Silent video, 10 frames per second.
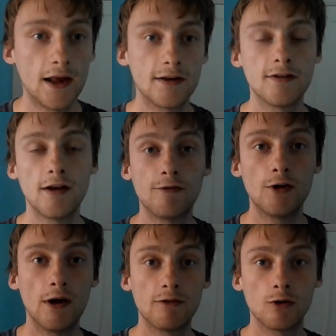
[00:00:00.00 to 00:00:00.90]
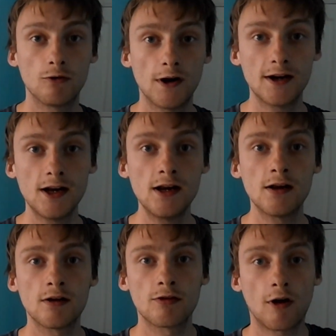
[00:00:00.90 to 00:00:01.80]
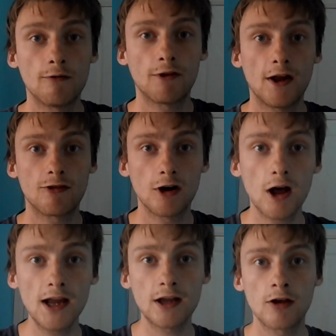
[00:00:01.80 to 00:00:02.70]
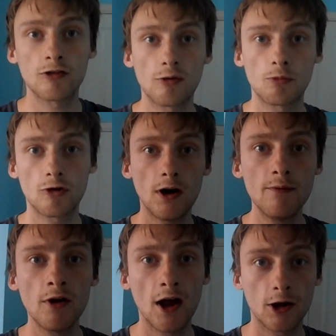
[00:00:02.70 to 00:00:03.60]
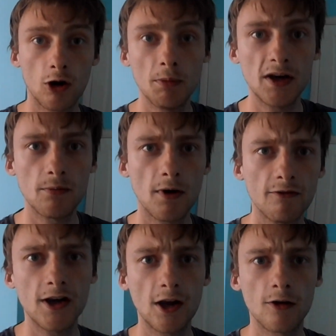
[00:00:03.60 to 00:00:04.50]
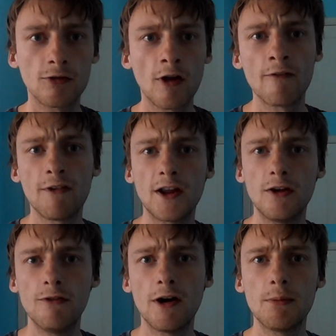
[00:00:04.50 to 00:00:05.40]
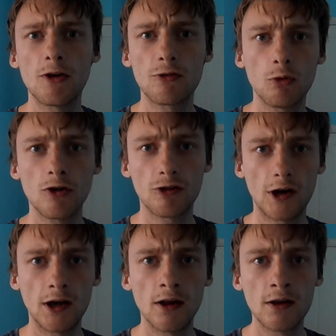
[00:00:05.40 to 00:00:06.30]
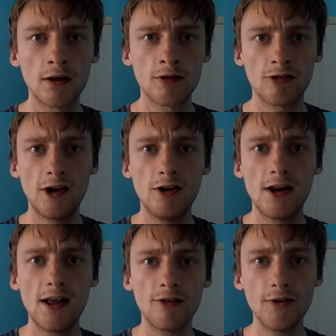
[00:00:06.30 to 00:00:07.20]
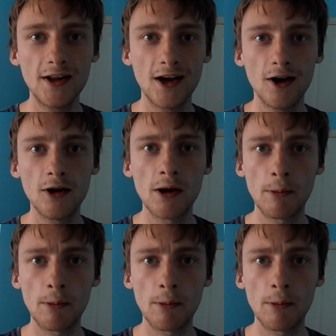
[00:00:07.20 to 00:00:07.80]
And if you haven't already, don't forget to like, subscribe and comment on my videos. Thank you very much for watching. See you in the next video.